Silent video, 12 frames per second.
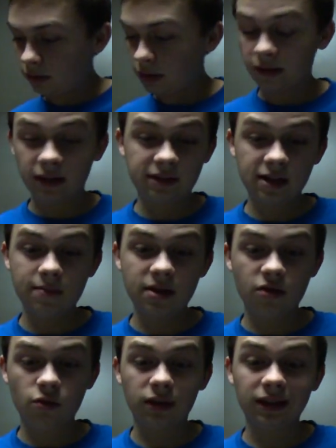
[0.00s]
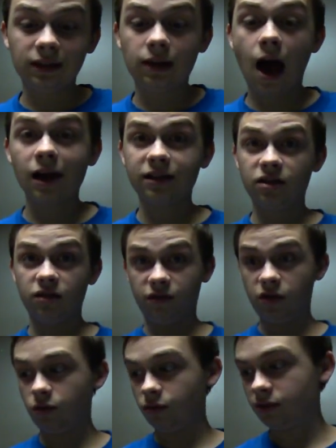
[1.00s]
unless they've been through a lot of
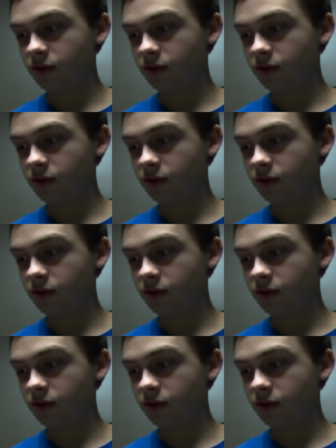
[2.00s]
use.